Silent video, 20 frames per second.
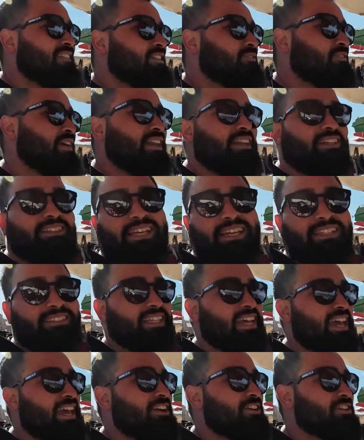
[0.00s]
Man, it takes
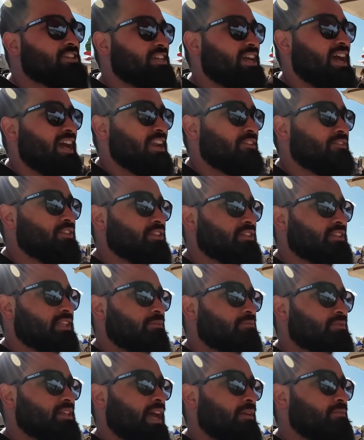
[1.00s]
the energy out of you
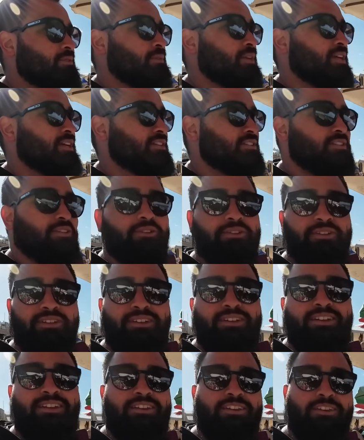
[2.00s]
sometimes because you
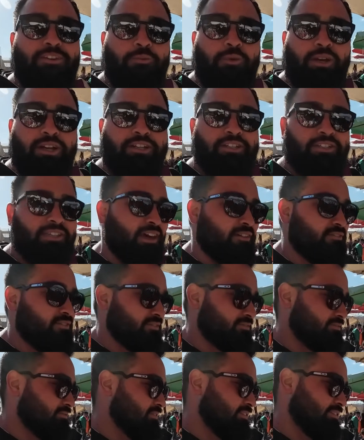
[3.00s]
want to just have,
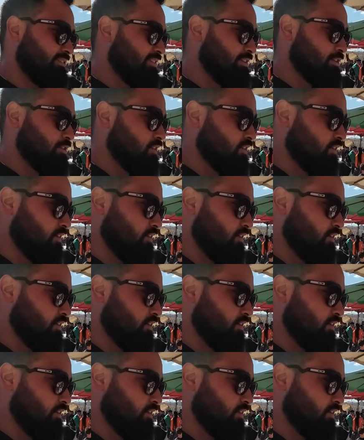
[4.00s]
you know,